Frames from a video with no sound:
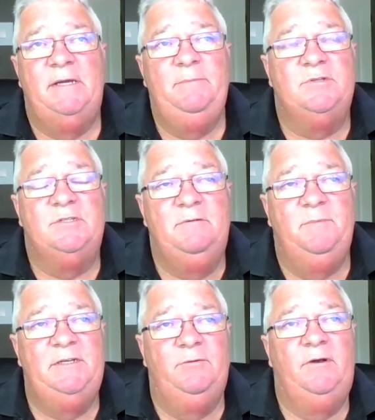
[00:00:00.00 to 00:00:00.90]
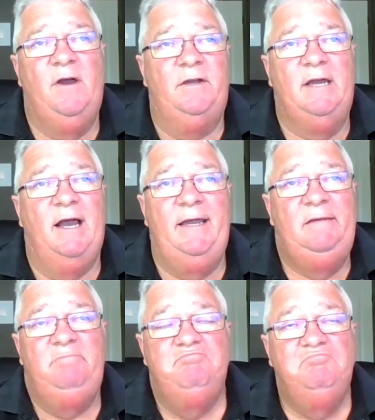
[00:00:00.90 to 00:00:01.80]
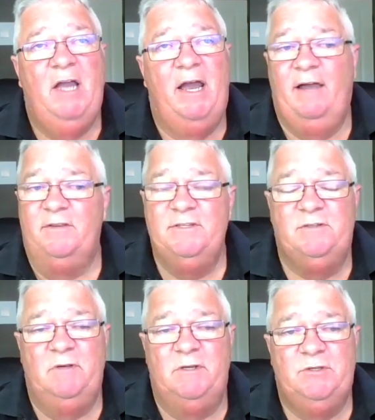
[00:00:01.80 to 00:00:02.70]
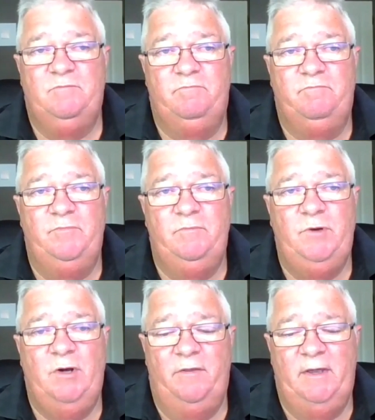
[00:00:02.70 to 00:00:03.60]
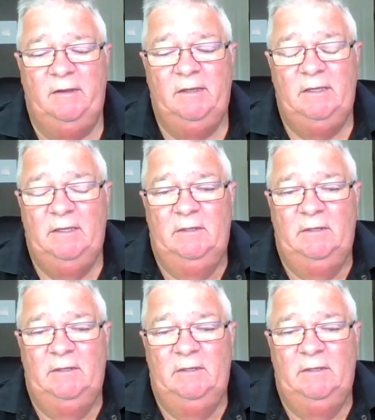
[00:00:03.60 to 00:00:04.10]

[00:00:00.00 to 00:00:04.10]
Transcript: Some people seem to be doing okay, and others, it's you know, their